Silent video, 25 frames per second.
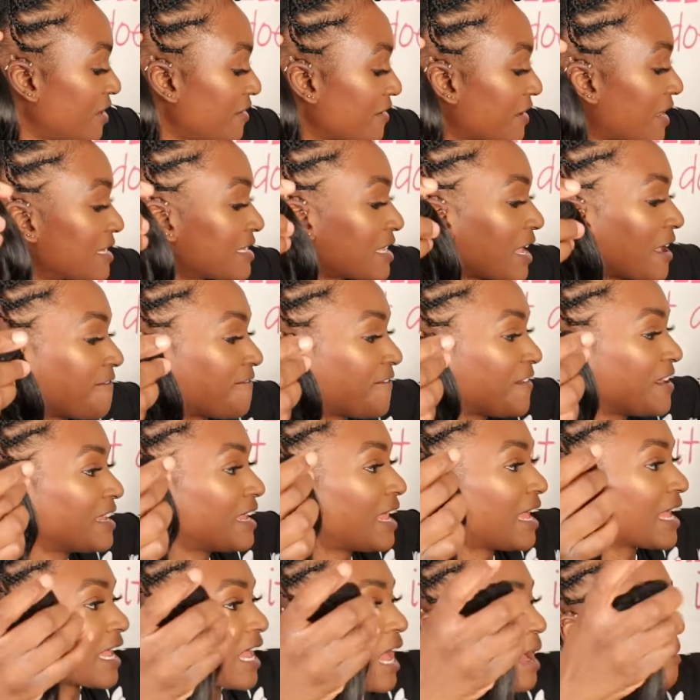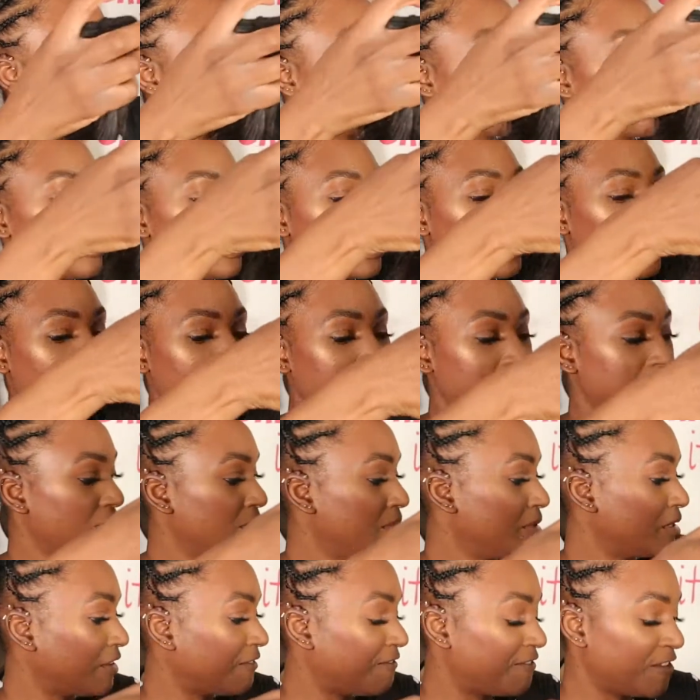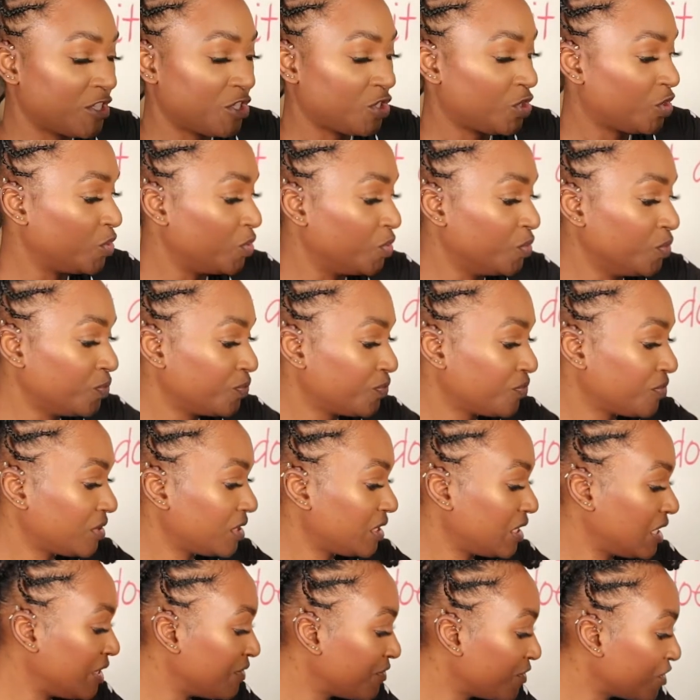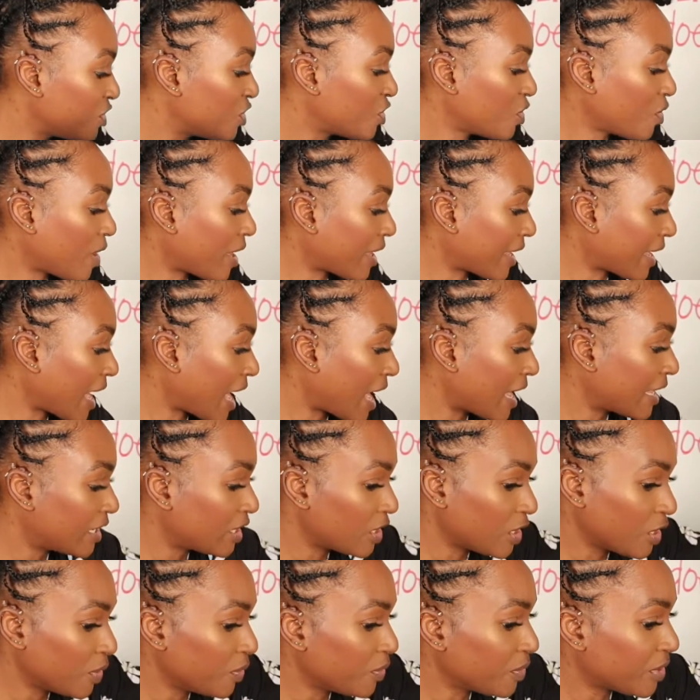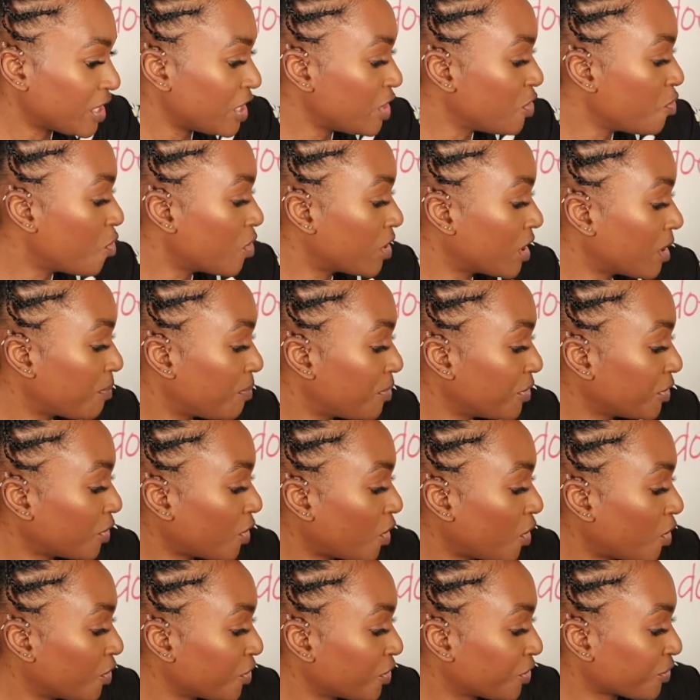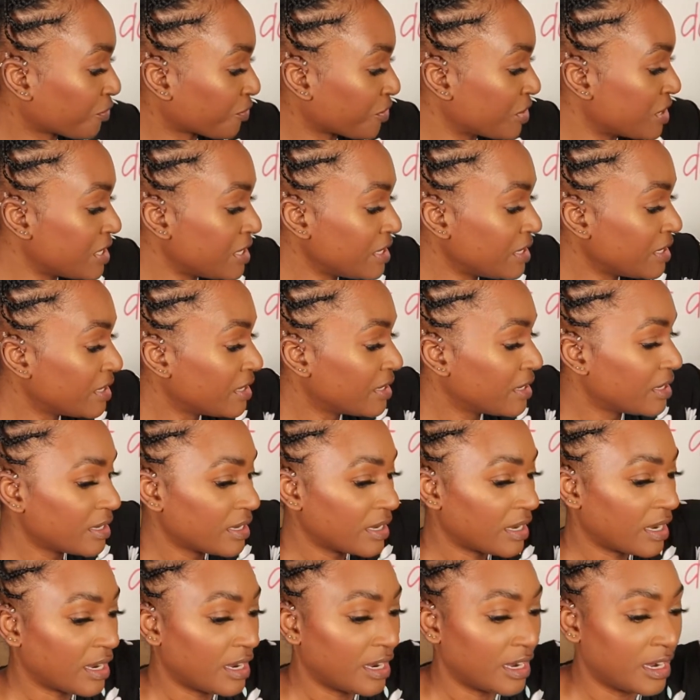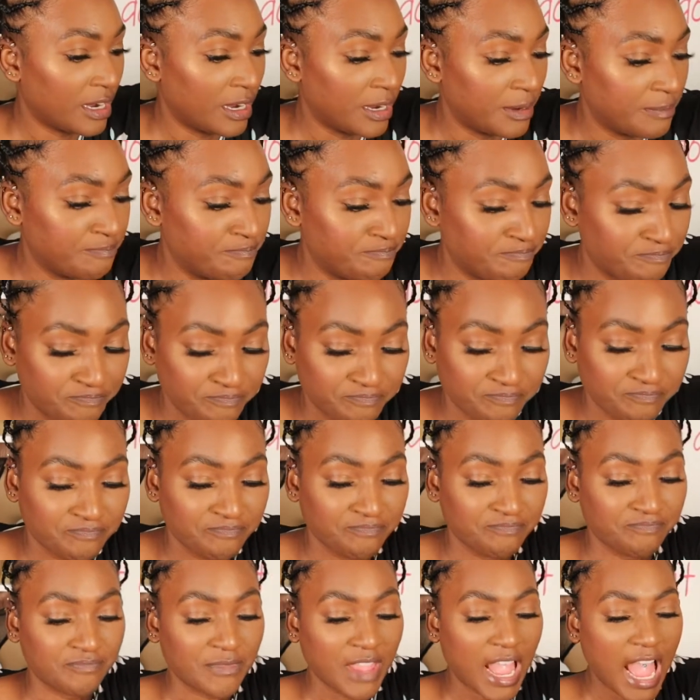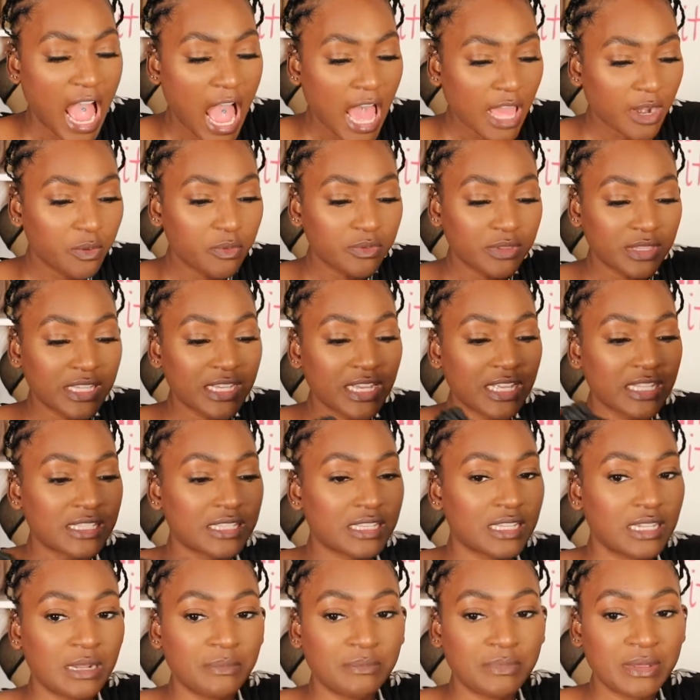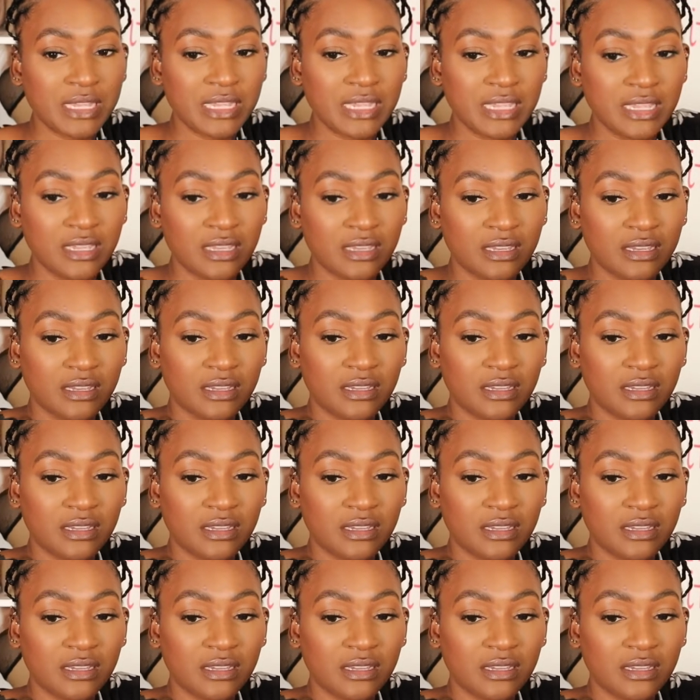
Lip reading: to, because I feel like I'm only going to be able to fit 2, even though I kind of low-key want to put all 3. I don't think it's going to be,